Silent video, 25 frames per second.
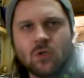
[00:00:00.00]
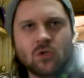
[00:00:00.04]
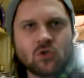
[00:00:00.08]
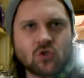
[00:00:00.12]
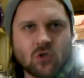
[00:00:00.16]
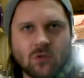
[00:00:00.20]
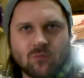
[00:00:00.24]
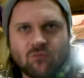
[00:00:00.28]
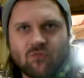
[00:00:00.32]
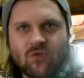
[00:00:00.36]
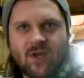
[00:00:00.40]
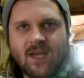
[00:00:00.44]

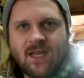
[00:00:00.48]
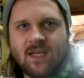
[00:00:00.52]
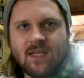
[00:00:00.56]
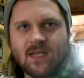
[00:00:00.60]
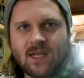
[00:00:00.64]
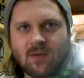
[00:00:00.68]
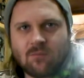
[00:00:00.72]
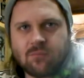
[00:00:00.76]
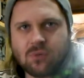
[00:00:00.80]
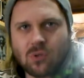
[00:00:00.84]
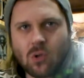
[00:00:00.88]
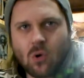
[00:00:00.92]
So I'm
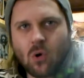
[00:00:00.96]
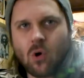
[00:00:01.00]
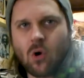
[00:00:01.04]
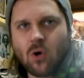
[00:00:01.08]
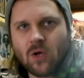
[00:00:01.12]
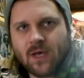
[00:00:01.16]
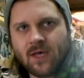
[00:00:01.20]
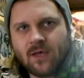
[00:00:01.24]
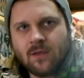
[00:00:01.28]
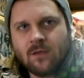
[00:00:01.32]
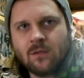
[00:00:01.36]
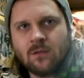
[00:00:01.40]
writing a
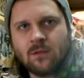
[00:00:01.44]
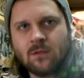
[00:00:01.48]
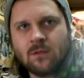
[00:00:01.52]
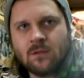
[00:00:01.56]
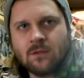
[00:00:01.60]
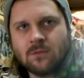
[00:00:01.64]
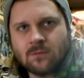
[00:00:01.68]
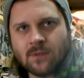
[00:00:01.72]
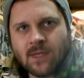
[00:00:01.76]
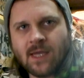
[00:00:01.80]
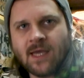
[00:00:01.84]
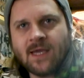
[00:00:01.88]
blog,
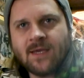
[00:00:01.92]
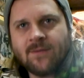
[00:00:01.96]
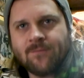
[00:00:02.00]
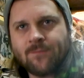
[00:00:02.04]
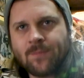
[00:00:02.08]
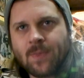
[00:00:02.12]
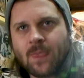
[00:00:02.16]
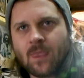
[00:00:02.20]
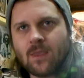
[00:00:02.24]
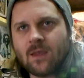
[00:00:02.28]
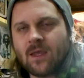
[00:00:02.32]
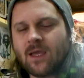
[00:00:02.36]

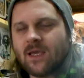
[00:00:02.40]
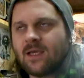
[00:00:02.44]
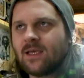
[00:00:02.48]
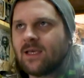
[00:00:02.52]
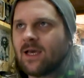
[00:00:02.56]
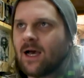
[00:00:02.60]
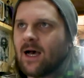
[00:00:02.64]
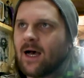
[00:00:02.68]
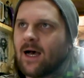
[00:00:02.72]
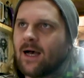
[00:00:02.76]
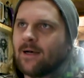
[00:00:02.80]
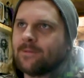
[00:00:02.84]
right?
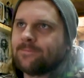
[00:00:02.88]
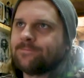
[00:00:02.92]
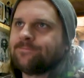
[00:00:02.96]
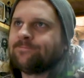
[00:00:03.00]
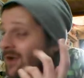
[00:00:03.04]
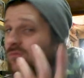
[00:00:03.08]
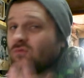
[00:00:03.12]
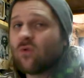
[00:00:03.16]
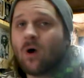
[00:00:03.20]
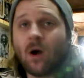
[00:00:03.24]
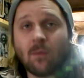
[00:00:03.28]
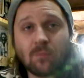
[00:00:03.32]
Like, I
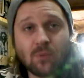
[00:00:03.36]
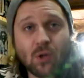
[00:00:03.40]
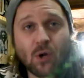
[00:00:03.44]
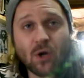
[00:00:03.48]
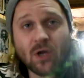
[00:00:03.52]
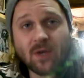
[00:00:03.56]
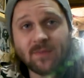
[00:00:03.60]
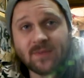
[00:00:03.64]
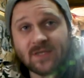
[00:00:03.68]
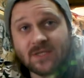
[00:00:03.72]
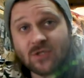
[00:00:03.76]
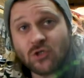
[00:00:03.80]
wrote a
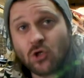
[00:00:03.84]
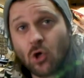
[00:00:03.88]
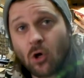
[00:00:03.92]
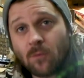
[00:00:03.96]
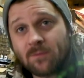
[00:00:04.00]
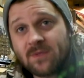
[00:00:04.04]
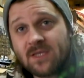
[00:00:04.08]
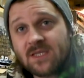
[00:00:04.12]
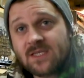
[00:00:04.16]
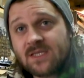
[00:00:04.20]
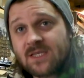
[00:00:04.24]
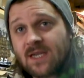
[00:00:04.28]
blog about the
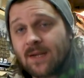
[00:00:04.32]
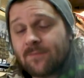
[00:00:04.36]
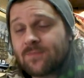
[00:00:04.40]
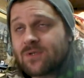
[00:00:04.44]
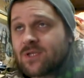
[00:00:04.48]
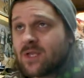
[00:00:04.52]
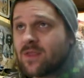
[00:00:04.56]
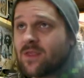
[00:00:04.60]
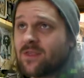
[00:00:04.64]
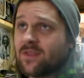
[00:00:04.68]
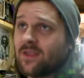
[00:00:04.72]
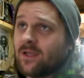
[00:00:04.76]
job
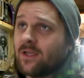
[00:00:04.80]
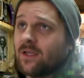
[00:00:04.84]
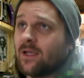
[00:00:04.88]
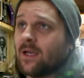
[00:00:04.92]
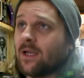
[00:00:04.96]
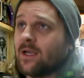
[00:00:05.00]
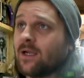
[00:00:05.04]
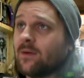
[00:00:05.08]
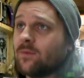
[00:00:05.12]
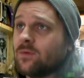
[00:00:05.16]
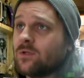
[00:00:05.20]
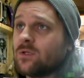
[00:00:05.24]
description
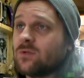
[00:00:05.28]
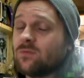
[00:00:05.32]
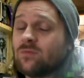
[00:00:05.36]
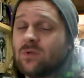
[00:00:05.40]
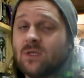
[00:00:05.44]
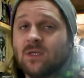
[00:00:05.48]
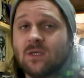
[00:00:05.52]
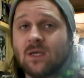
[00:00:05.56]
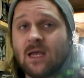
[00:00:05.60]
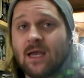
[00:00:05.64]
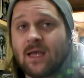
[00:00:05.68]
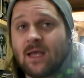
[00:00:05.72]
thing and I
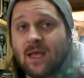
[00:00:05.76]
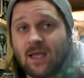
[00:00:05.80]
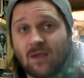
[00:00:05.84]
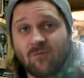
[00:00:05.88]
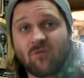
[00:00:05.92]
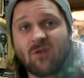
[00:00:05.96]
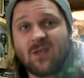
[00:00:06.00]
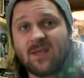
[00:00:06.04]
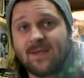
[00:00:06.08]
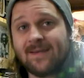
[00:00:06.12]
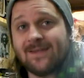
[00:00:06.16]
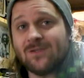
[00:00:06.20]

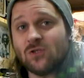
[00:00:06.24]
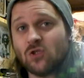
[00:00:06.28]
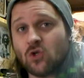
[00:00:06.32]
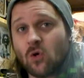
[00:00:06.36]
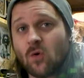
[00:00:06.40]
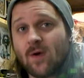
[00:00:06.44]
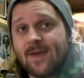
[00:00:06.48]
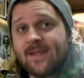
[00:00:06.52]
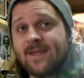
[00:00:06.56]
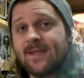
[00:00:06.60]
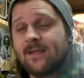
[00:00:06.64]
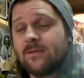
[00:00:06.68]
really
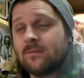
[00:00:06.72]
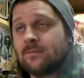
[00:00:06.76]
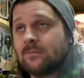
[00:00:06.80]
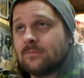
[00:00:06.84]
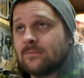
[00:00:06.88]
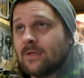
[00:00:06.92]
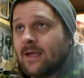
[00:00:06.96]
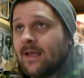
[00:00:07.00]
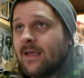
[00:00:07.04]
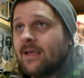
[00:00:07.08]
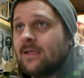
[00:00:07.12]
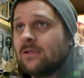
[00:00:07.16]
enjoyed it,
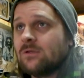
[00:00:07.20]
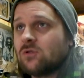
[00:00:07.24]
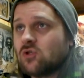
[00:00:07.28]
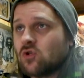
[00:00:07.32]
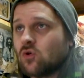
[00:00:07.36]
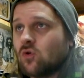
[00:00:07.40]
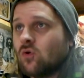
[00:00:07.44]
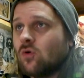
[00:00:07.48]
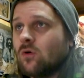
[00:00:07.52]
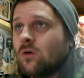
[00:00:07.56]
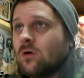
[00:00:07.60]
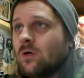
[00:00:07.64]
right?
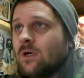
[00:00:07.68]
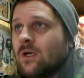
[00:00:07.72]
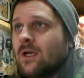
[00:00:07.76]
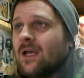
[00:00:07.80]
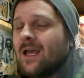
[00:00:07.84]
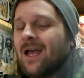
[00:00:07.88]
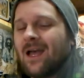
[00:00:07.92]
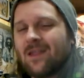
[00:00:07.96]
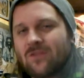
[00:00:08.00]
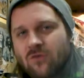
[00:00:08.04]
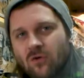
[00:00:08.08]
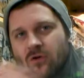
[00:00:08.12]
So
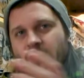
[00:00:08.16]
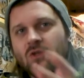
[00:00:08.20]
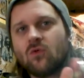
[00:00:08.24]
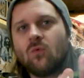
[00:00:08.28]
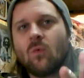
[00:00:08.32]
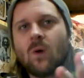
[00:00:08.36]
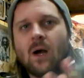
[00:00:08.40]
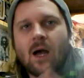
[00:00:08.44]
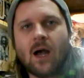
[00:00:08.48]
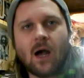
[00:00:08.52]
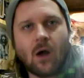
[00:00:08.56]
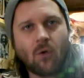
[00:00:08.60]
I thought, you
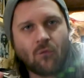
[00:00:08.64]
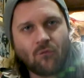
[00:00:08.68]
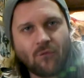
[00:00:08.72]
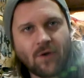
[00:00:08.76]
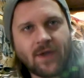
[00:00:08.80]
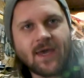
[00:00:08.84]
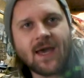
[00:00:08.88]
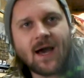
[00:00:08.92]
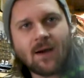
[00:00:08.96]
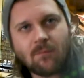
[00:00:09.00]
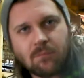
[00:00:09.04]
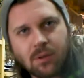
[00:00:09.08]
know what, I'll
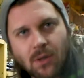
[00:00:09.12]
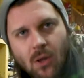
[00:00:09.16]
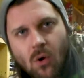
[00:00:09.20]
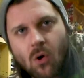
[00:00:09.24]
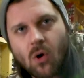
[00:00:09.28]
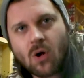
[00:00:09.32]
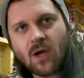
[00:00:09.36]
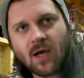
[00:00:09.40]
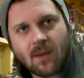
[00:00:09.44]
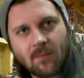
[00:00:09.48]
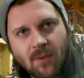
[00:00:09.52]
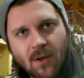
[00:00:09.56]
write a
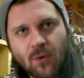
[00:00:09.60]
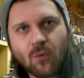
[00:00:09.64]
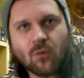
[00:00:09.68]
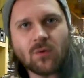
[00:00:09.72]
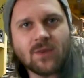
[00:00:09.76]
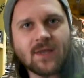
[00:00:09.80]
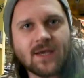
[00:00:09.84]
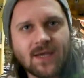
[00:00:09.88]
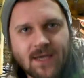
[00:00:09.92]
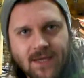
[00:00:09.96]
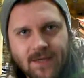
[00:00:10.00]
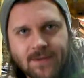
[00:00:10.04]
blog
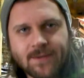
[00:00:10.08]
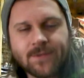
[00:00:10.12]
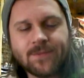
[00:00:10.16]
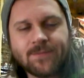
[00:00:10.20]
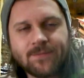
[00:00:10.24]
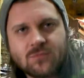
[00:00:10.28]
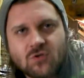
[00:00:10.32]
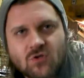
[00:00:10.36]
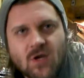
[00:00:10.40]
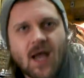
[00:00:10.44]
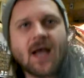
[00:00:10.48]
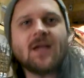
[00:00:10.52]
about the
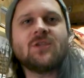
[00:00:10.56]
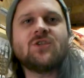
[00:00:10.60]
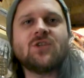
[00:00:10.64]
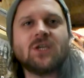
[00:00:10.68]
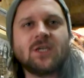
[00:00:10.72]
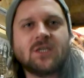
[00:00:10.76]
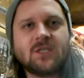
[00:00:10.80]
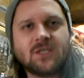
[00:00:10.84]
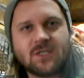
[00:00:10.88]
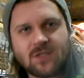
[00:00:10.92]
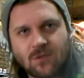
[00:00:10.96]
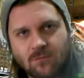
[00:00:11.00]

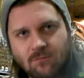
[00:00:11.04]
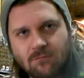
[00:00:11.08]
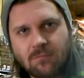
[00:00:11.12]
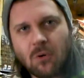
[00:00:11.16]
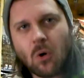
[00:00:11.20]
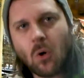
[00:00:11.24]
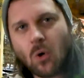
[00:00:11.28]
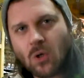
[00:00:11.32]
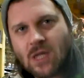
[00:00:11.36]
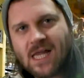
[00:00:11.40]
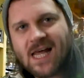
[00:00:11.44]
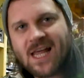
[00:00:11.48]
Tragic
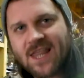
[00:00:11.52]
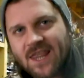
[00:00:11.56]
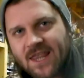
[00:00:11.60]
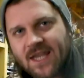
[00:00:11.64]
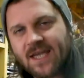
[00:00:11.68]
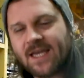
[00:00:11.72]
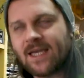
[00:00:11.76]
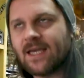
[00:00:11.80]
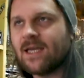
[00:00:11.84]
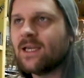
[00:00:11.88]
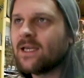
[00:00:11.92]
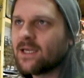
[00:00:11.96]
Tombola
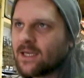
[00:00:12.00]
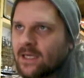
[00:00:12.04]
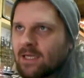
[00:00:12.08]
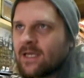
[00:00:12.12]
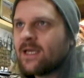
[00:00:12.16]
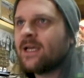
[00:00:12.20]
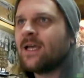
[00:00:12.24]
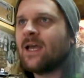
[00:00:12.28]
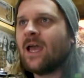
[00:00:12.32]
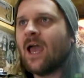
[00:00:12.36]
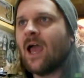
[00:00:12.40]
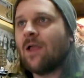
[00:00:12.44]
thing
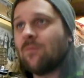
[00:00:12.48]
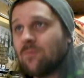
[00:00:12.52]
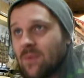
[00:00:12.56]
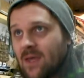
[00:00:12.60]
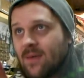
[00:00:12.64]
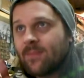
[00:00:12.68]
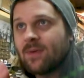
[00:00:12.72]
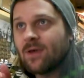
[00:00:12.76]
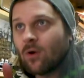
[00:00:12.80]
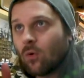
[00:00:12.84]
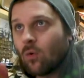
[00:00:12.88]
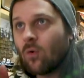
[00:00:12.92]
and
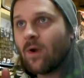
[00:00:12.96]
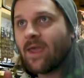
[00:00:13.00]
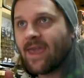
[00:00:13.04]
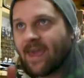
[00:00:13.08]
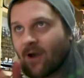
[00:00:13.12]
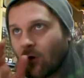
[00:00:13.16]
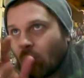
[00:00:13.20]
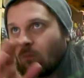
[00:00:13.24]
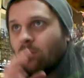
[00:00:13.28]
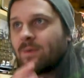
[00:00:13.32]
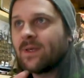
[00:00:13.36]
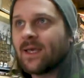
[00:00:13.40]
maybe it will
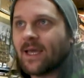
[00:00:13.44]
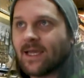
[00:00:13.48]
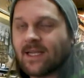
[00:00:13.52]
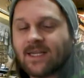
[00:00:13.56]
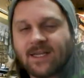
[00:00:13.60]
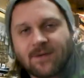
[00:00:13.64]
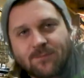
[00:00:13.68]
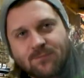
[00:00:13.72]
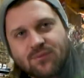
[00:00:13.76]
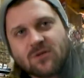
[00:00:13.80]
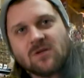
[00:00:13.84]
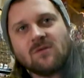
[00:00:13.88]
help
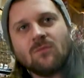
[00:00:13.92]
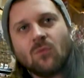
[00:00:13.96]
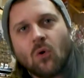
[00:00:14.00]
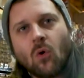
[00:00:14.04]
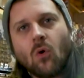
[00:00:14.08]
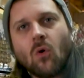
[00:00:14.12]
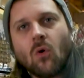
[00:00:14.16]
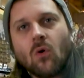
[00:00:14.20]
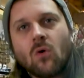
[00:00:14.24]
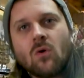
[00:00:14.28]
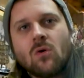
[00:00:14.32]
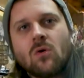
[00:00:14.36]
kind of
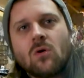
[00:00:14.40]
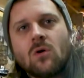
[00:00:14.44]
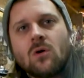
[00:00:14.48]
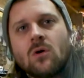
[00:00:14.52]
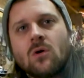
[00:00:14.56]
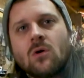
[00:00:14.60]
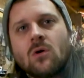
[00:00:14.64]
promote